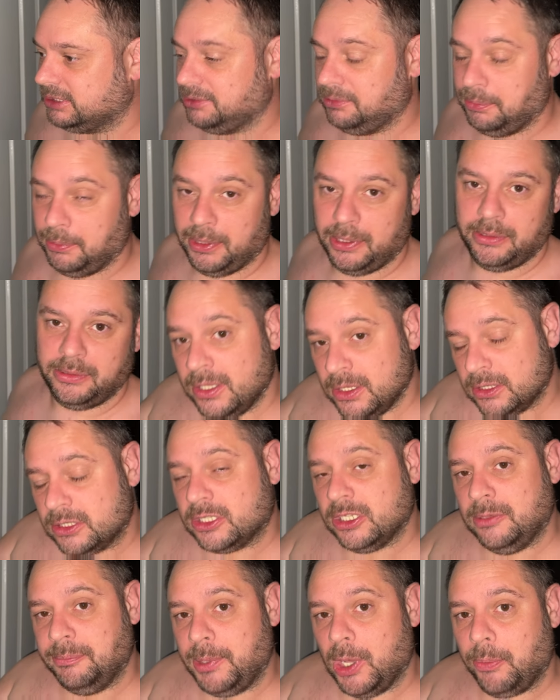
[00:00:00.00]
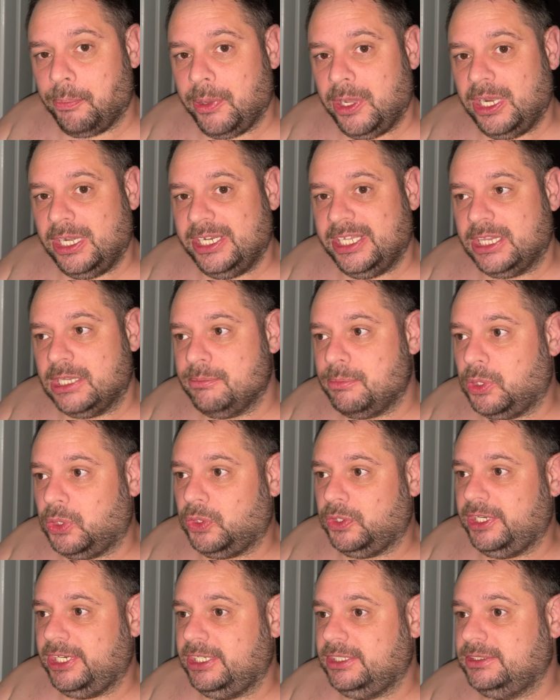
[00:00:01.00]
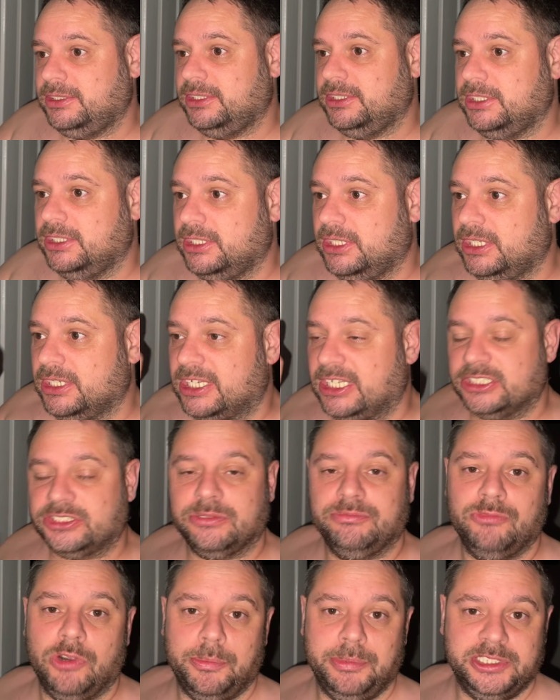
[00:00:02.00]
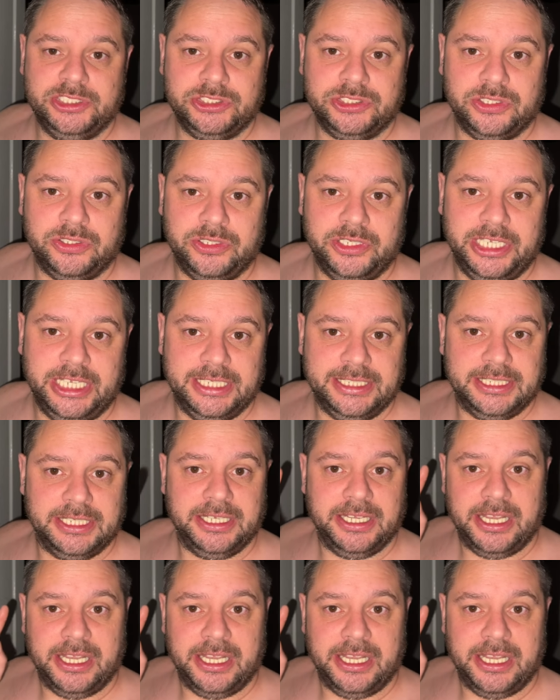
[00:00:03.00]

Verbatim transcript: but gonna be up early in the morning, get some rubbish sorted.